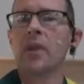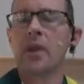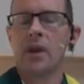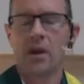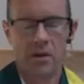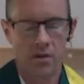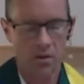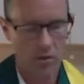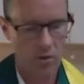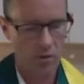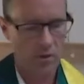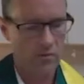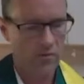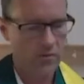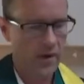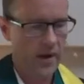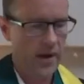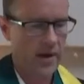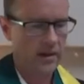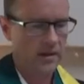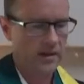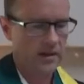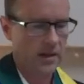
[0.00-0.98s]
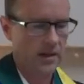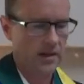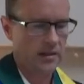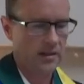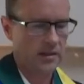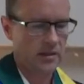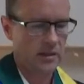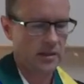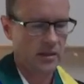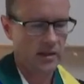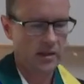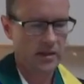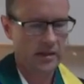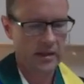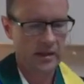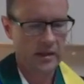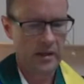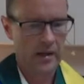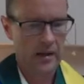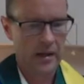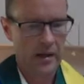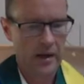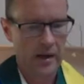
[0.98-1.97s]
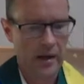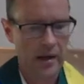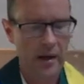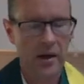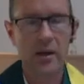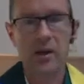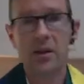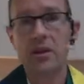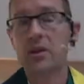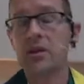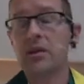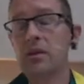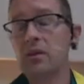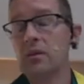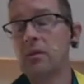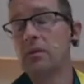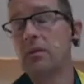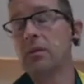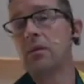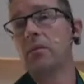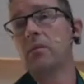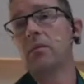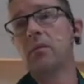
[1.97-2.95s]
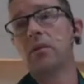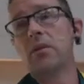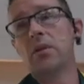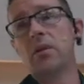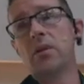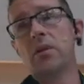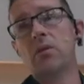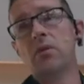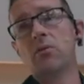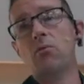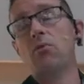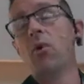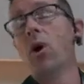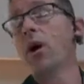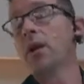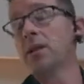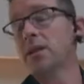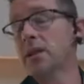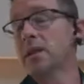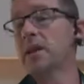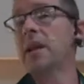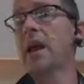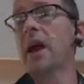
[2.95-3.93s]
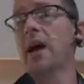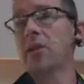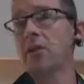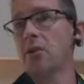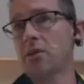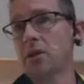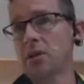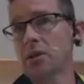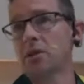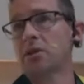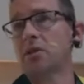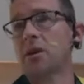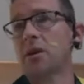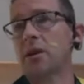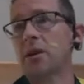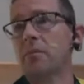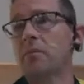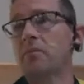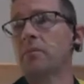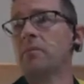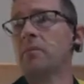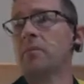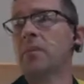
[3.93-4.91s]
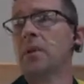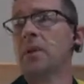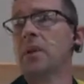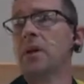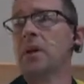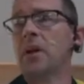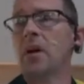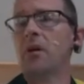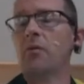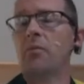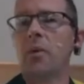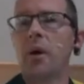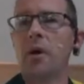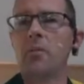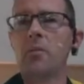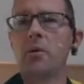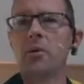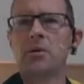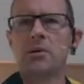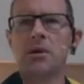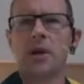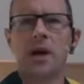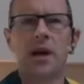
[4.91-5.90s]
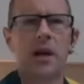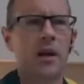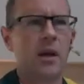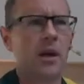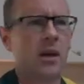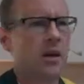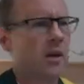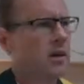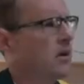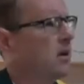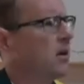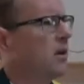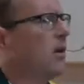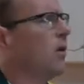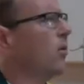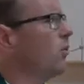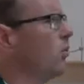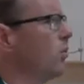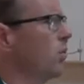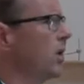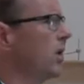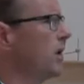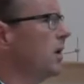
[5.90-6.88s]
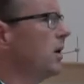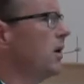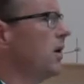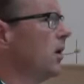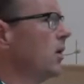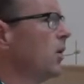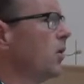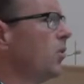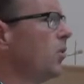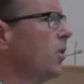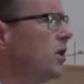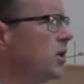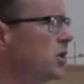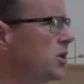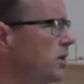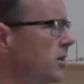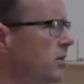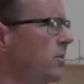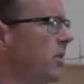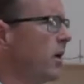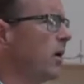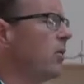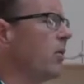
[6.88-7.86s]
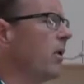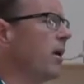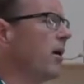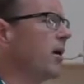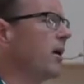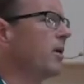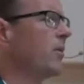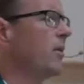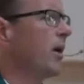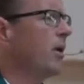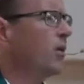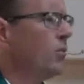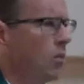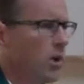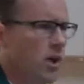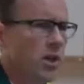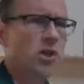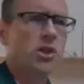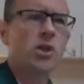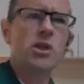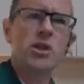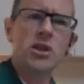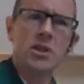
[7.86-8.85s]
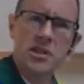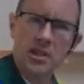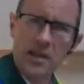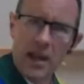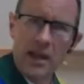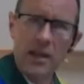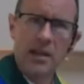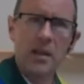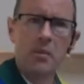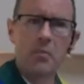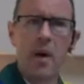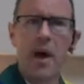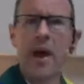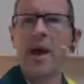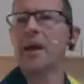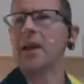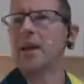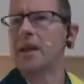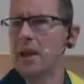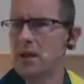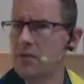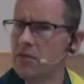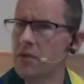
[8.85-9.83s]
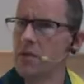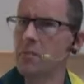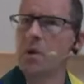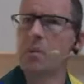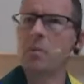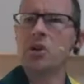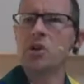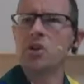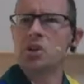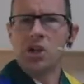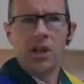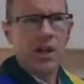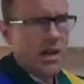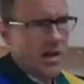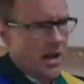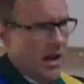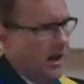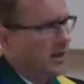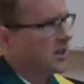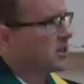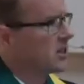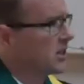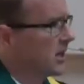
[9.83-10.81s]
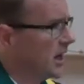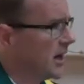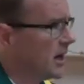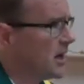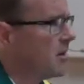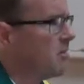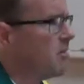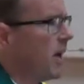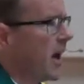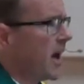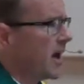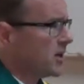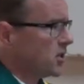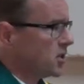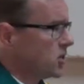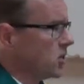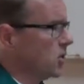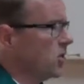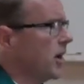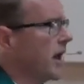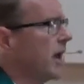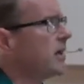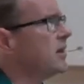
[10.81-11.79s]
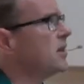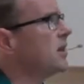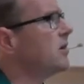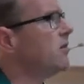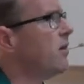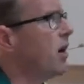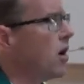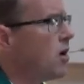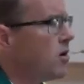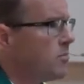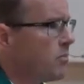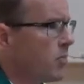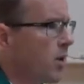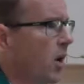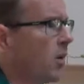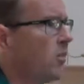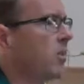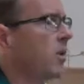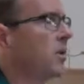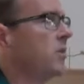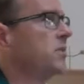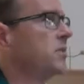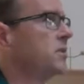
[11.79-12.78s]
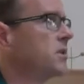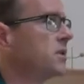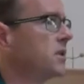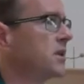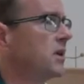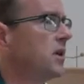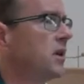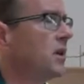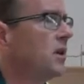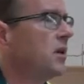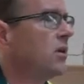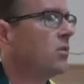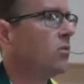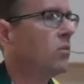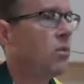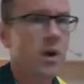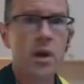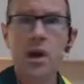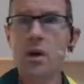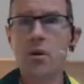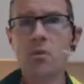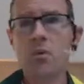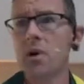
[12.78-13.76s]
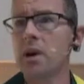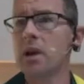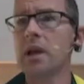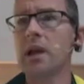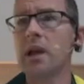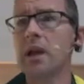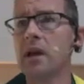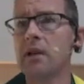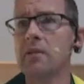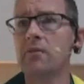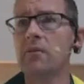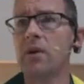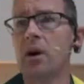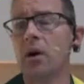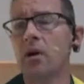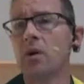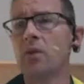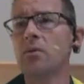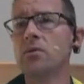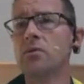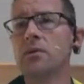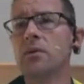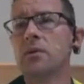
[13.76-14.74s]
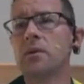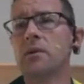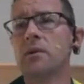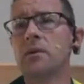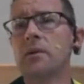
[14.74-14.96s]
And I thought, fantastic. Right to the other extreme of people saying, you know, we shouldn't be worrying about it. We should just send them back. Give them a machine gun. Send them back. Sort out their own problems. We don't want to get involved.